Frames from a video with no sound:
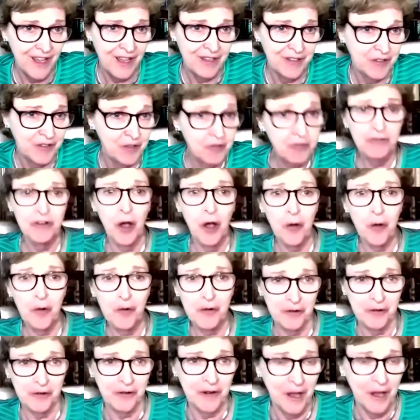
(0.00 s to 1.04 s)
Do you know
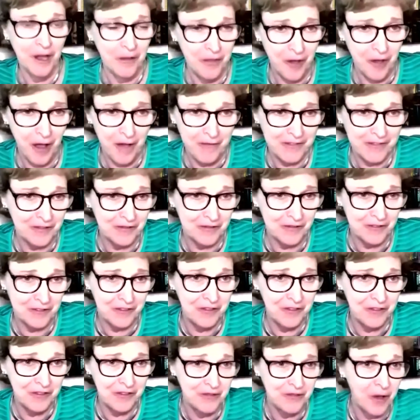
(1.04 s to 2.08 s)
your health officers? Do
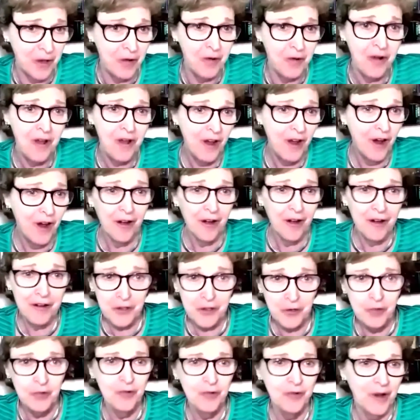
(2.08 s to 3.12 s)
you know, are
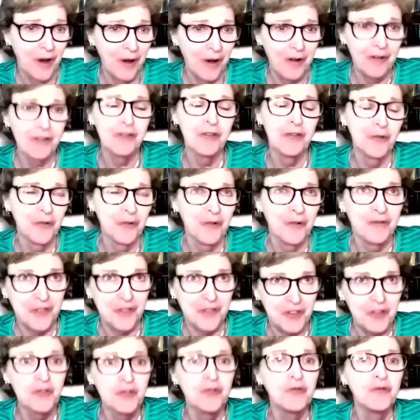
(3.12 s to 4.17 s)
you
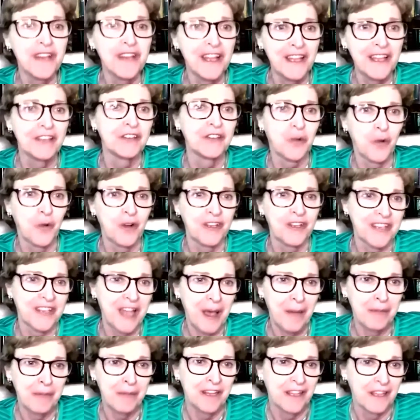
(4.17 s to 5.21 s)
tuned in to what's
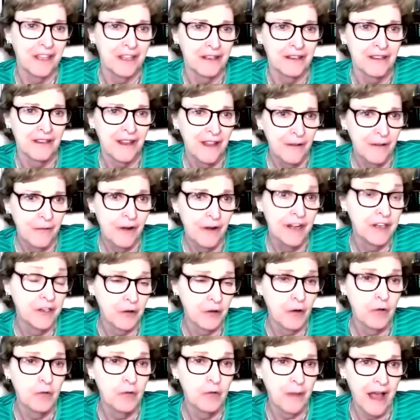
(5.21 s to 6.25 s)
happening right in
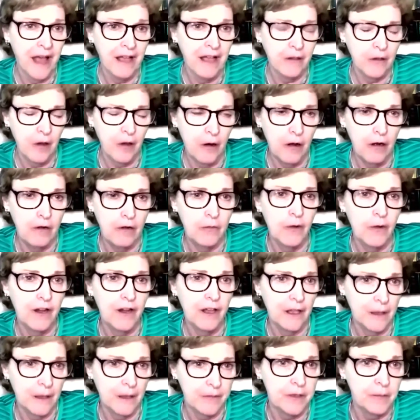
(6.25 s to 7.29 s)
your own backyard when
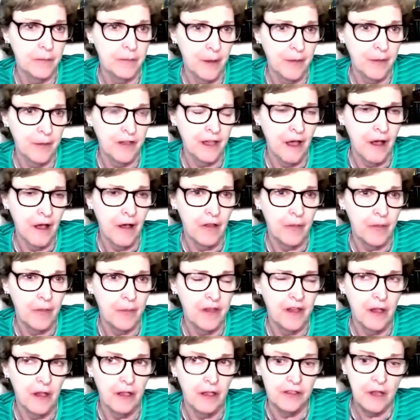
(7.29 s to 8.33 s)
it comes to public health?
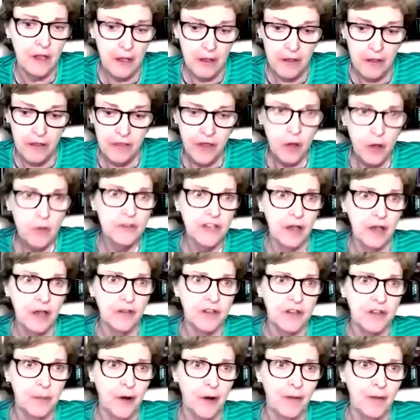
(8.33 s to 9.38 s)
Because those health
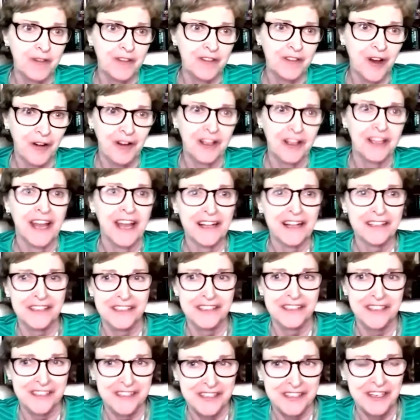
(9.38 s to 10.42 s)
departments are connected
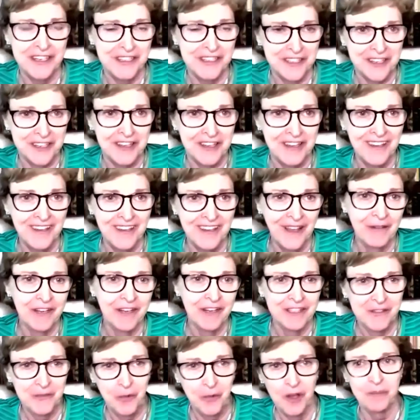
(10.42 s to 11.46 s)
to CDC. I mean,
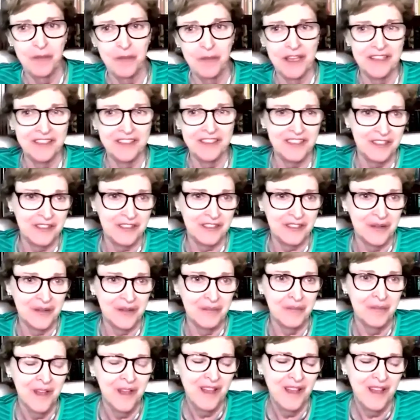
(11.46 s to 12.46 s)
it's one big system.